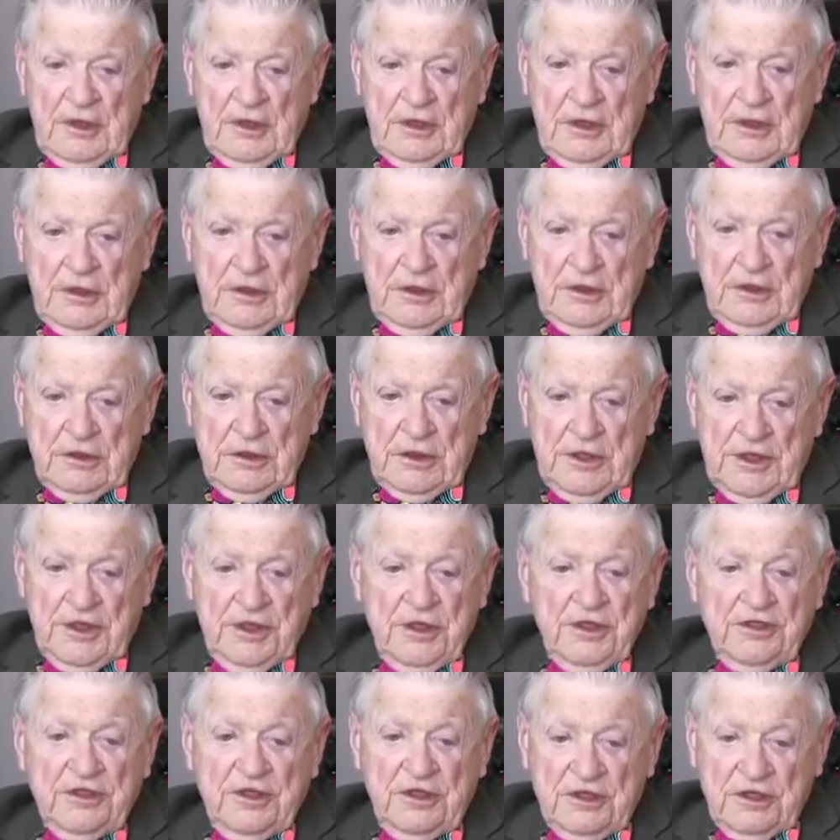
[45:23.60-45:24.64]
uh, I
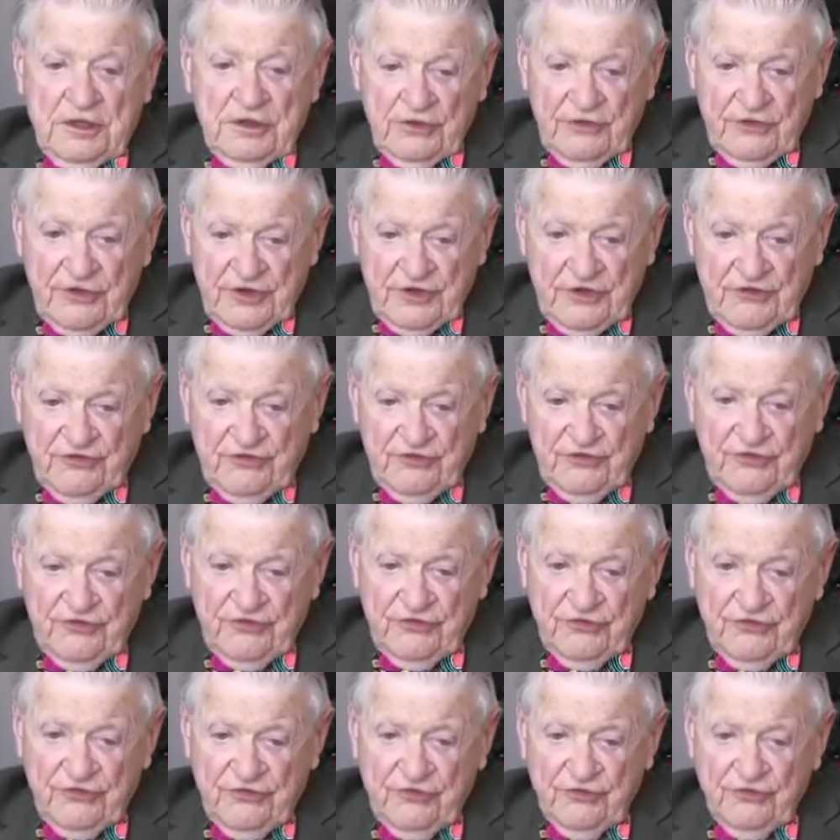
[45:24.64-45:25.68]
can tell
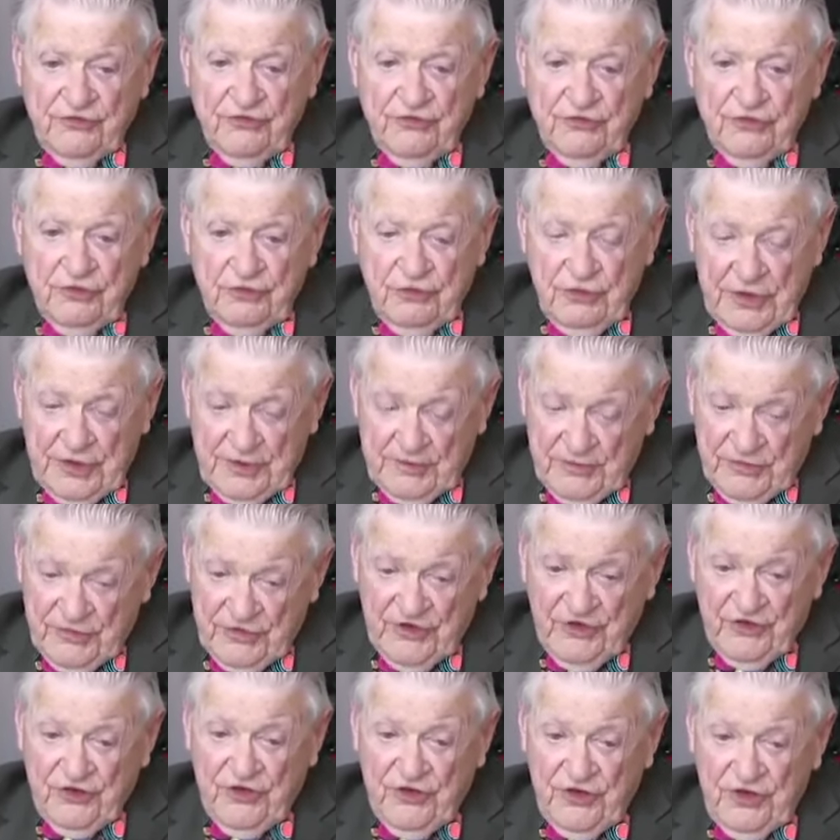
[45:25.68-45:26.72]
things, when I
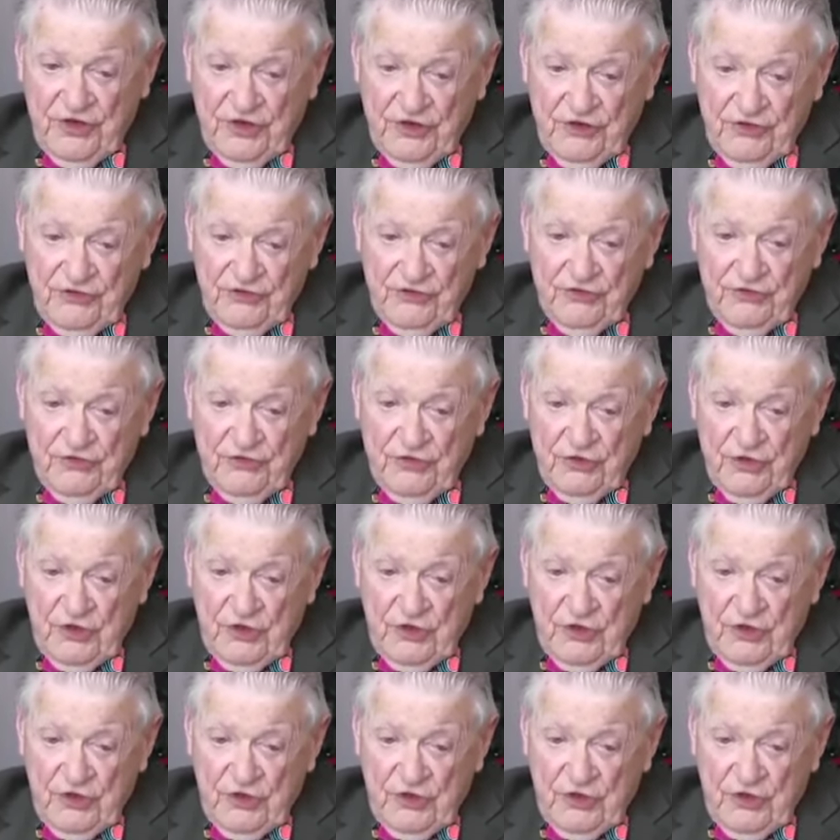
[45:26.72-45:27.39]
mean things,